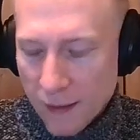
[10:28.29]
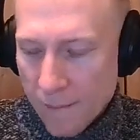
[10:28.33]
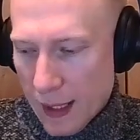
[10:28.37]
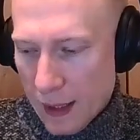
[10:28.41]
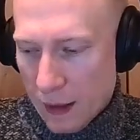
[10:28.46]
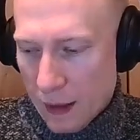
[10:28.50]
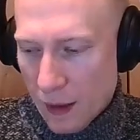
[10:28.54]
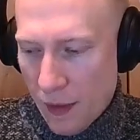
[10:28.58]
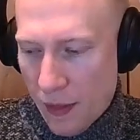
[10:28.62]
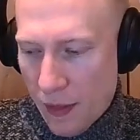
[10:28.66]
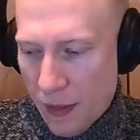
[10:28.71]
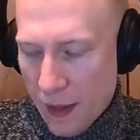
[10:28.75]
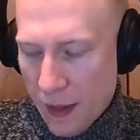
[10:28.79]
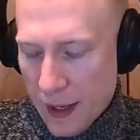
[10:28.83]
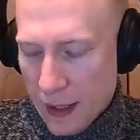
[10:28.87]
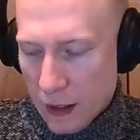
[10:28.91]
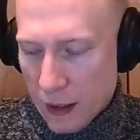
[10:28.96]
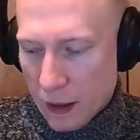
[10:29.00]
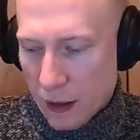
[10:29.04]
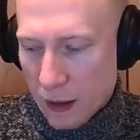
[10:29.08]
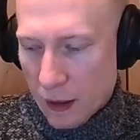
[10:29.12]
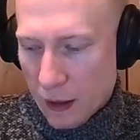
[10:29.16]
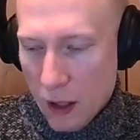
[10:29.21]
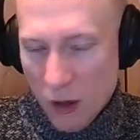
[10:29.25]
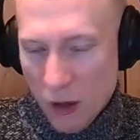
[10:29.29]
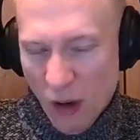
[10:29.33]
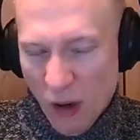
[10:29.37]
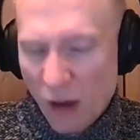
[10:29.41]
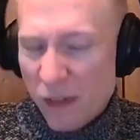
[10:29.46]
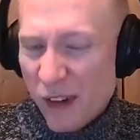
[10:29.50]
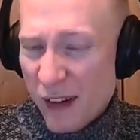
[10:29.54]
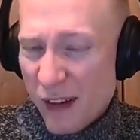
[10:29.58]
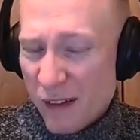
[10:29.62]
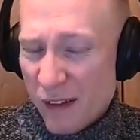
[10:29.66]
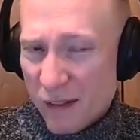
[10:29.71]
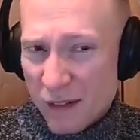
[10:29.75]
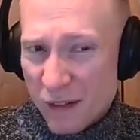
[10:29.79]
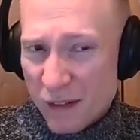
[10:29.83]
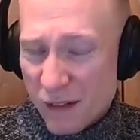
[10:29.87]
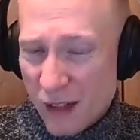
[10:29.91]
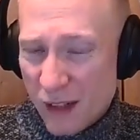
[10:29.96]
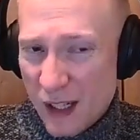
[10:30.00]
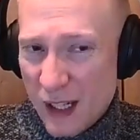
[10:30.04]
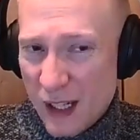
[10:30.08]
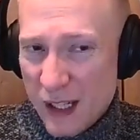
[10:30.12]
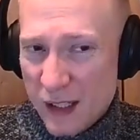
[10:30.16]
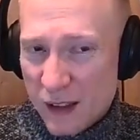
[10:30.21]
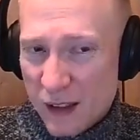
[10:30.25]
And I think a lot of it
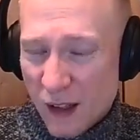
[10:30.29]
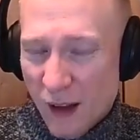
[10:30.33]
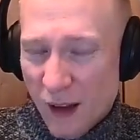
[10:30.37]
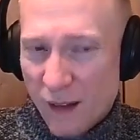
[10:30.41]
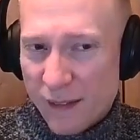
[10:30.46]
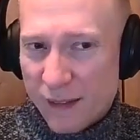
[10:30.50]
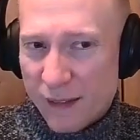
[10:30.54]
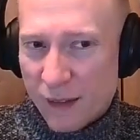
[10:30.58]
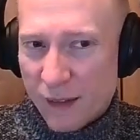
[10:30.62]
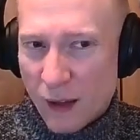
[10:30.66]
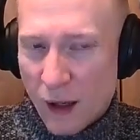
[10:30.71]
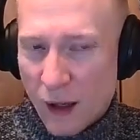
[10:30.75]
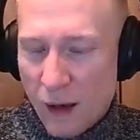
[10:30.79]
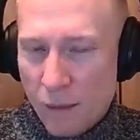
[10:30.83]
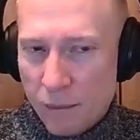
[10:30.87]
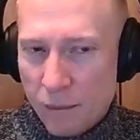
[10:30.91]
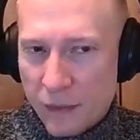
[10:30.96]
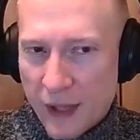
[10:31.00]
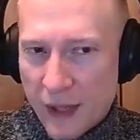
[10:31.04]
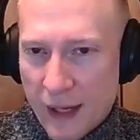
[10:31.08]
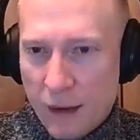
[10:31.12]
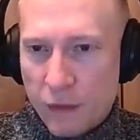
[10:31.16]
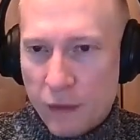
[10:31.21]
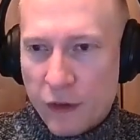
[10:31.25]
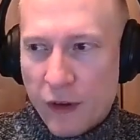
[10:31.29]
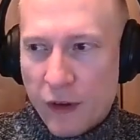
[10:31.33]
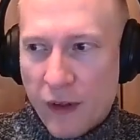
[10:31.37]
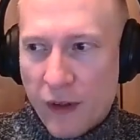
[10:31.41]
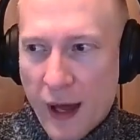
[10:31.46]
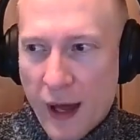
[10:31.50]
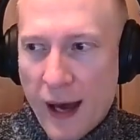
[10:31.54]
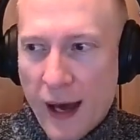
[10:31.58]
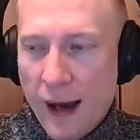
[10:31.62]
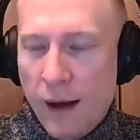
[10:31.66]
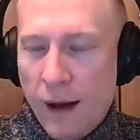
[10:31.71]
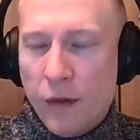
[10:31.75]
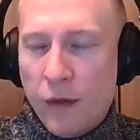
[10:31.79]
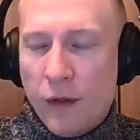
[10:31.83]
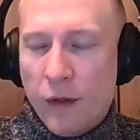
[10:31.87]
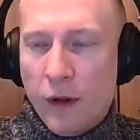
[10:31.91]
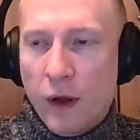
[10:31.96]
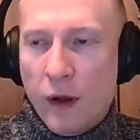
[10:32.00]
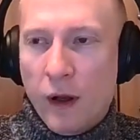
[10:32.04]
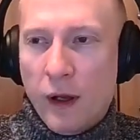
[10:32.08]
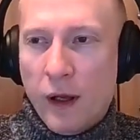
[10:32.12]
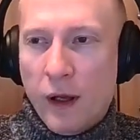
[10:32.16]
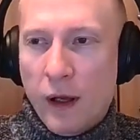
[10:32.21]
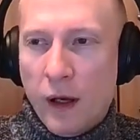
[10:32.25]
really does come down to
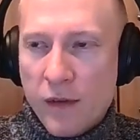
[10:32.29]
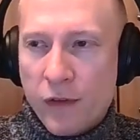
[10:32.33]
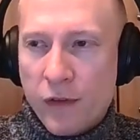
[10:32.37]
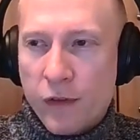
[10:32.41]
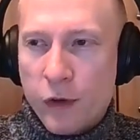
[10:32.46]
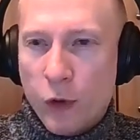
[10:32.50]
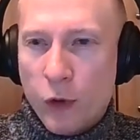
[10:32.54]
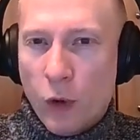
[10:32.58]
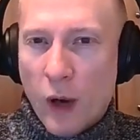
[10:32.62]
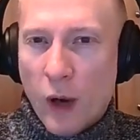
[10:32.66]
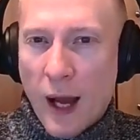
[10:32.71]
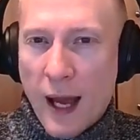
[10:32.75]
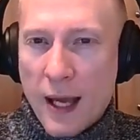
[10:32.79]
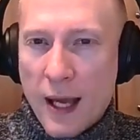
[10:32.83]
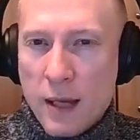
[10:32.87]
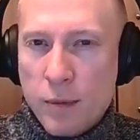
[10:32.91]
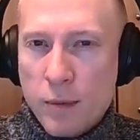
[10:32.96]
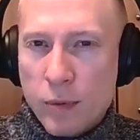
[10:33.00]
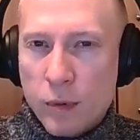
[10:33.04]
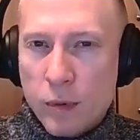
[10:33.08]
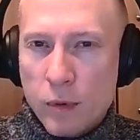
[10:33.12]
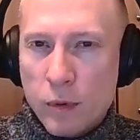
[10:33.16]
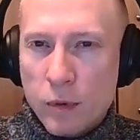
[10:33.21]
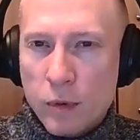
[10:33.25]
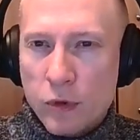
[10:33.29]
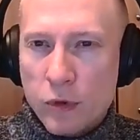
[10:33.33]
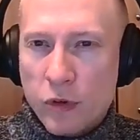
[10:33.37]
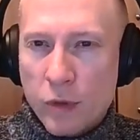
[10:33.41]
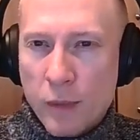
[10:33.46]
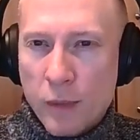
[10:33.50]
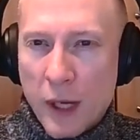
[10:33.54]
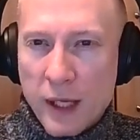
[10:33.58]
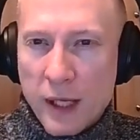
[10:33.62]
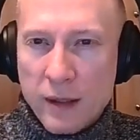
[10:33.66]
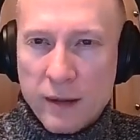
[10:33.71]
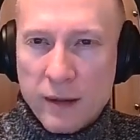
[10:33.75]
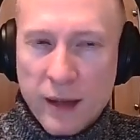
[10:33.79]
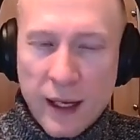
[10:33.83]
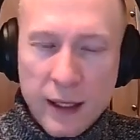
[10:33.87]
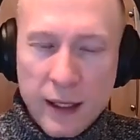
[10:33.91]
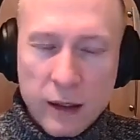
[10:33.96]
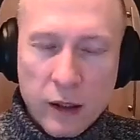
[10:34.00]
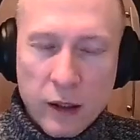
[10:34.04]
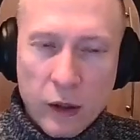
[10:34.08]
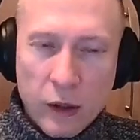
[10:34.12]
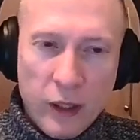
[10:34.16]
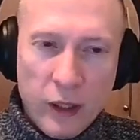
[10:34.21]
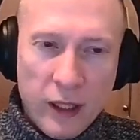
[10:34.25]
that if you're able to
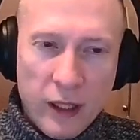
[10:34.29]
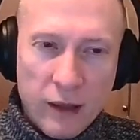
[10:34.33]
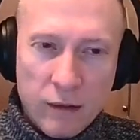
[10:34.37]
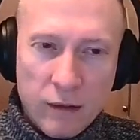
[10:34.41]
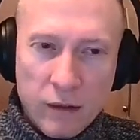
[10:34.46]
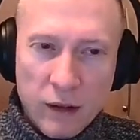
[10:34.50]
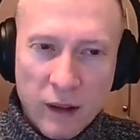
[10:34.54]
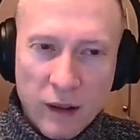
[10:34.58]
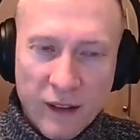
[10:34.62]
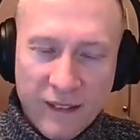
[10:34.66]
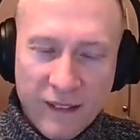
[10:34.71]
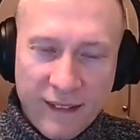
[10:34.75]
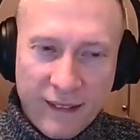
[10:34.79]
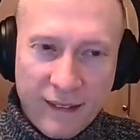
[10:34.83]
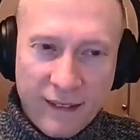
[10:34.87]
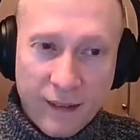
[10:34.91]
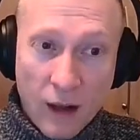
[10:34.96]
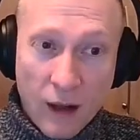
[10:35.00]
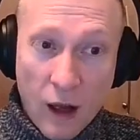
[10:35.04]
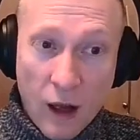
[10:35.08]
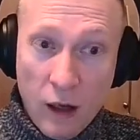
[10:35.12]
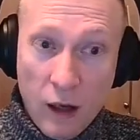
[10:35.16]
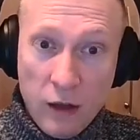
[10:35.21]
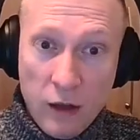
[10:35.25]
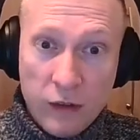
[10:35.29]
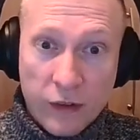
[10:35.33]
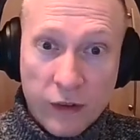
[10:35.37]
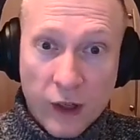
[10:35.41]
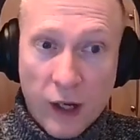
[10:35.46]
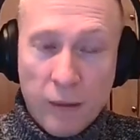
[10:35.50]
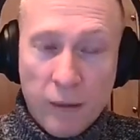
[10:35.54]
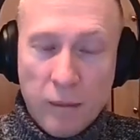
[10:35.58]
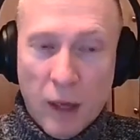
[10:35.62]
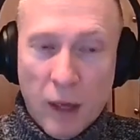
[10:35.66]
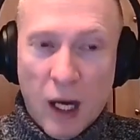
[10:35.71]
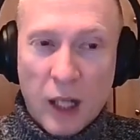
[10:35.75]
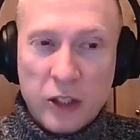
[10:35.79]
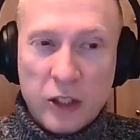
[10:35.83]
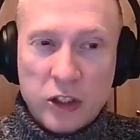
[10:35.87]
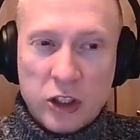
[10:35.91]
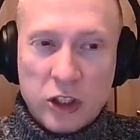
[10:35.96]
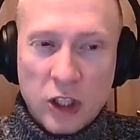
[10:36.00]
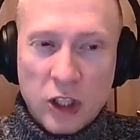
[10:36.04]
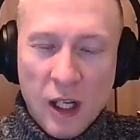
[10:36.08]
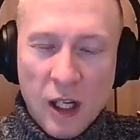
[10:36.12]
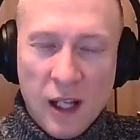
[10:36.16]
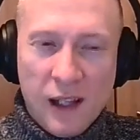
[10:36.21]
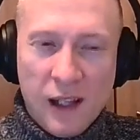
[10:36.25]
maintain coherence over
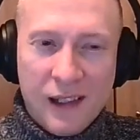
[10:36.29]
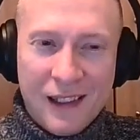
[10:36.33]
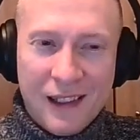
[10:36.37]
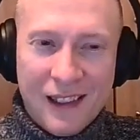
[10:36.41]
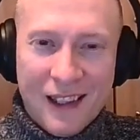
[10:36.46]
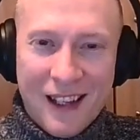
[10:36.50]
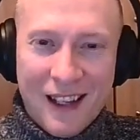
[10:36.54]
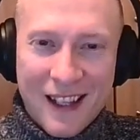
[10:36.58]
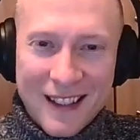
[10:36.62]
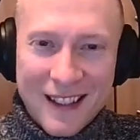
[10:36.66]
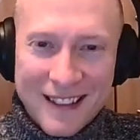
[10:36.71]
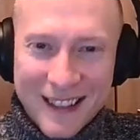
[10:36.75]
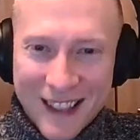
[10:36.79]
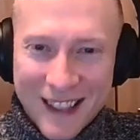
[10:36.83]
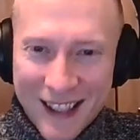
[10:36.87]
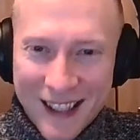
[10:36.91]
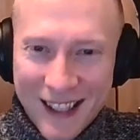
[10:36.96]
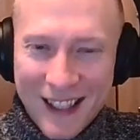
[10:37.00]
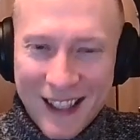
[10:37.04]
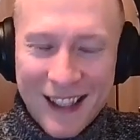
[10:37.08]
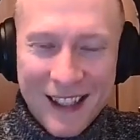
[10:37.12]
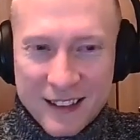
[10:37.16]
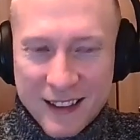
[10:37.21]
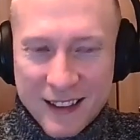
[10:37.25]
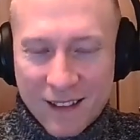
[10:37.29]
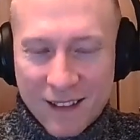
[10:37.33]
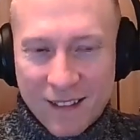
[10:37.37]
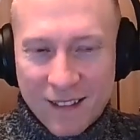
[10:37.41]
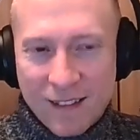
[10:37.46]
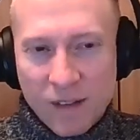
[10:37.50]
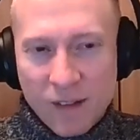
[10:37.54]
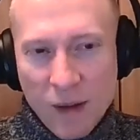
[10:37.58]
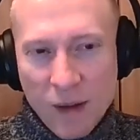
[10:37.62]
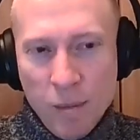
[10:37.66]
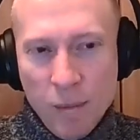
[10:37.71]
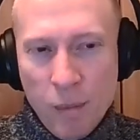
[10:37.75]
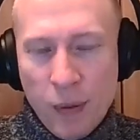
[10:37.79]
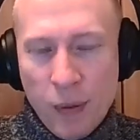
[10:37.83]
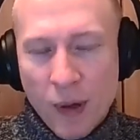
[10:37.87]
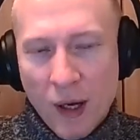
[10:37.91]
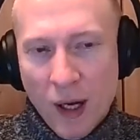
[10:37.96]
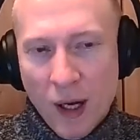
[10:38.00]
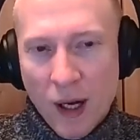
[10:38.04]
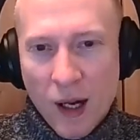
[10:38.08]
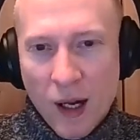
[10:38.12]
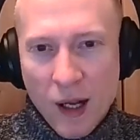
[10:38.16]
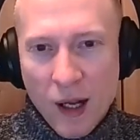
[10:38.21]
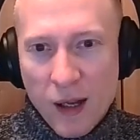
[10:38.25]
much larger chunks of
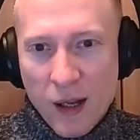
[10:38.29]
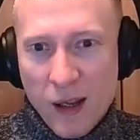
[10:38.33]
input,